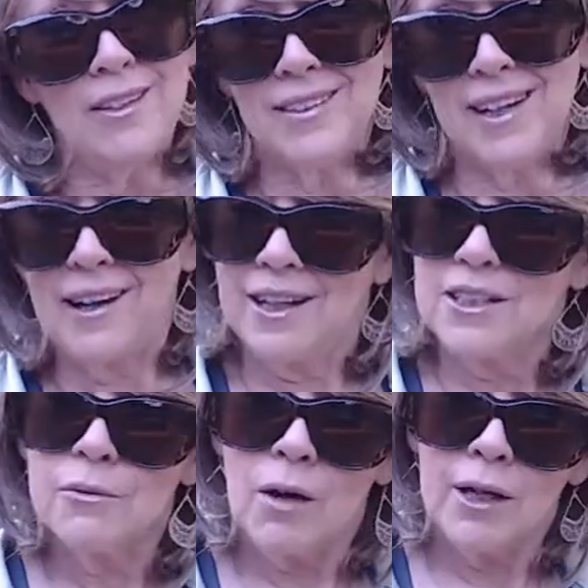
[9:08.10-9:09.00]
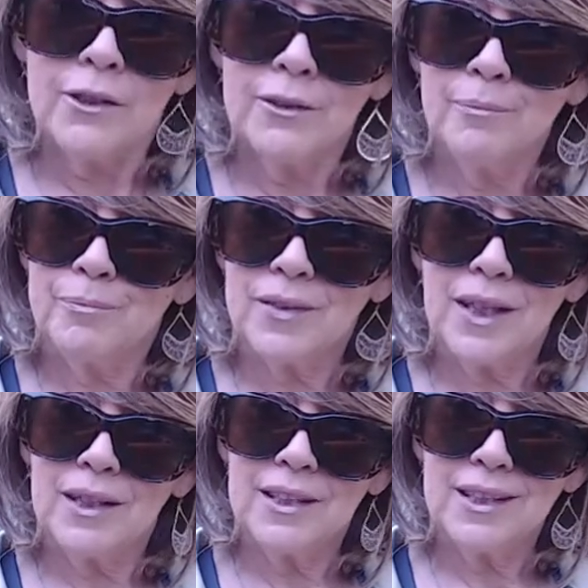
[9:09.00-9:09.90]
like ice water,
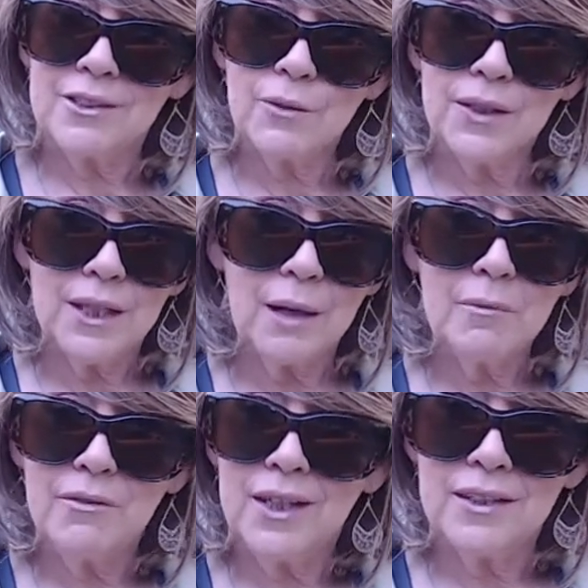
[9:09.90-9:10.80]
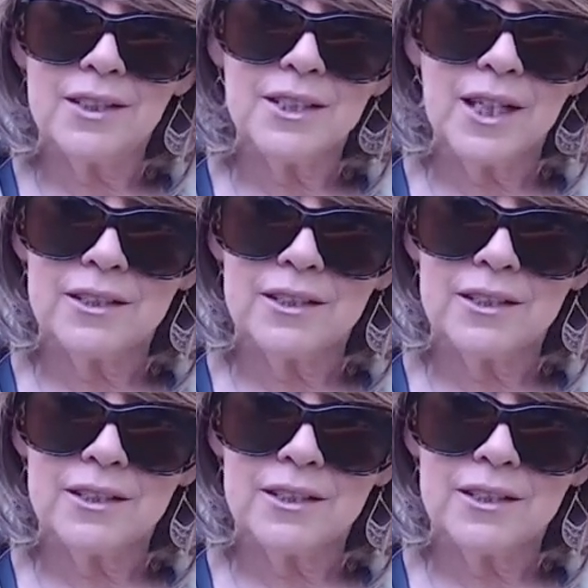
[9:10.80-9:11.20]
that I think is what the name of it, and it's like